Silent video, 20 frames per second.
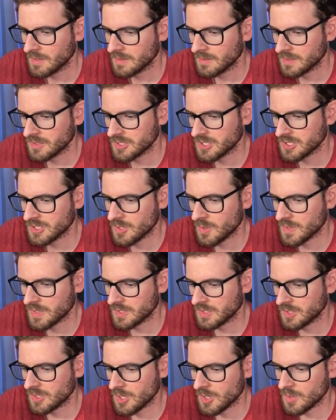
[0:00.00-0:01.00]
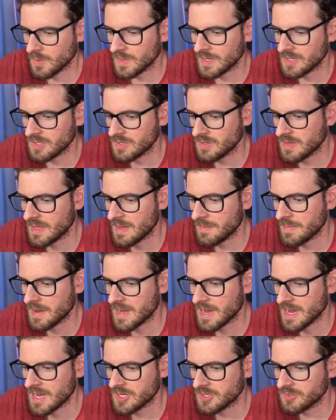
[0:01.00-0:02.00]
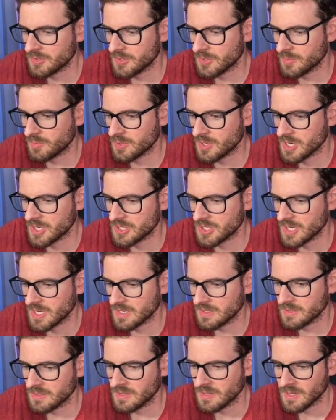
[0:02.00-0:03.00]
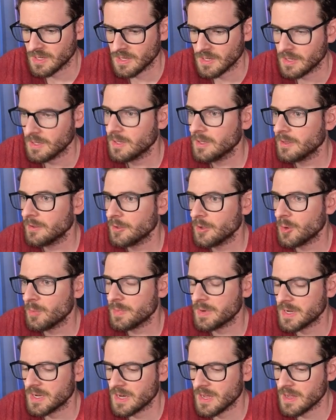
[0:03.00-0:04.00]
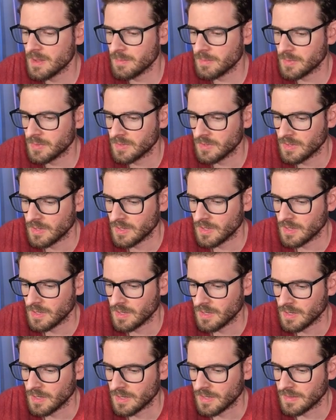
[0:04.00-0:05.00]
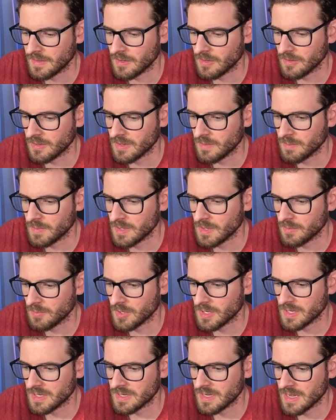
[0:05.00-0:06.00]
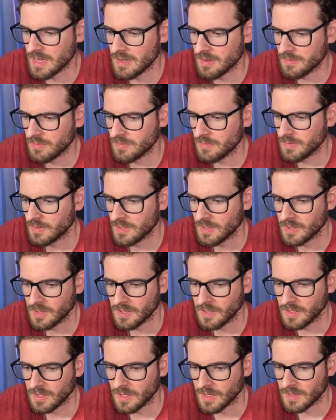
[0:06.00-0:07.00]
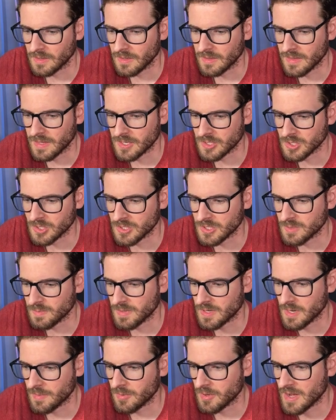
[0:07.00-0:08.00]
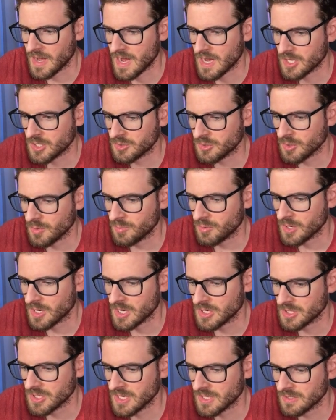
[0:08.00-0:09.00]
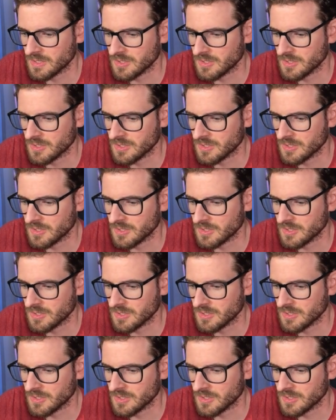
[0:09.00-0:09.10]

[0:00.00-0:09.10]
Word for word: Let's just go ahead and go into that My Astro project. I'll open it up and then I'll npm run dev and then that should spin up our Astro project.